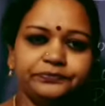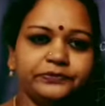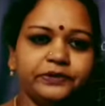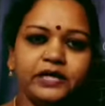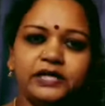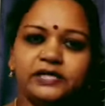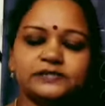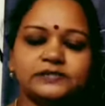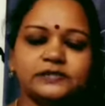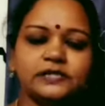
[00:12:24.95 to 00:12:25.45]

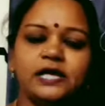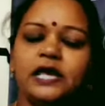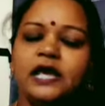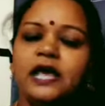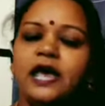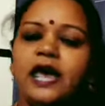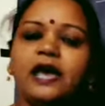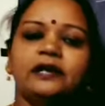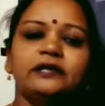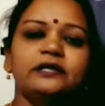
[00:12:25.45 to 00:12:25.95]
yes,
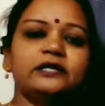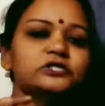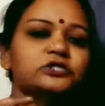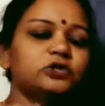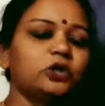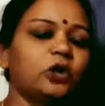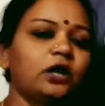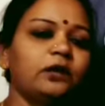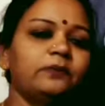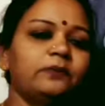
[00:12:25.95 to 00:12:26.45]
and it is
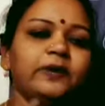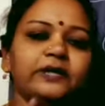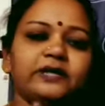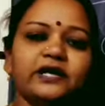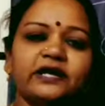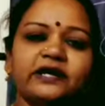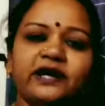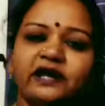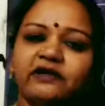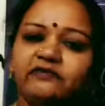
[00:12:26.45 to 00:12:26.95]
not by the
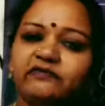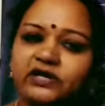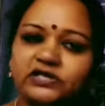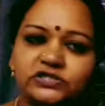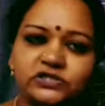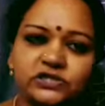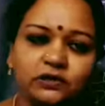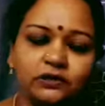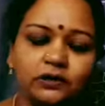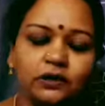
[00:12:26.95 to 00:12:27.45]

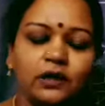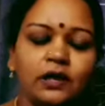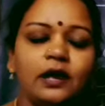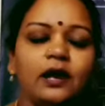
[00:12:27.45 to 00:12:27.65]
convection,